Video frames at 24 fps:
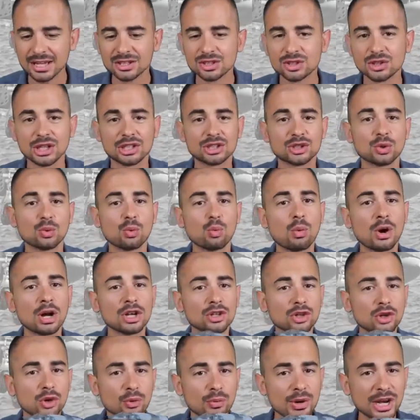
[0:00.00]
So that's
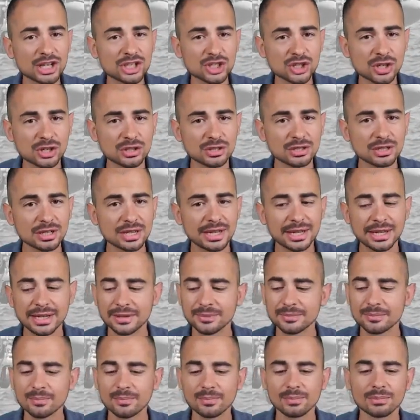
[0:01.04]
one correction.
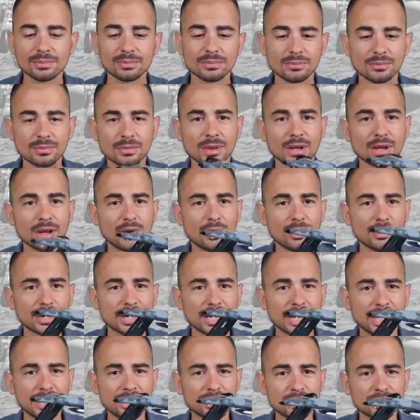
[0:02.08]

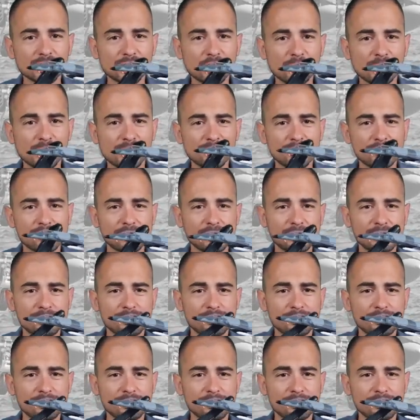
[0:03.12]
Okay, so now my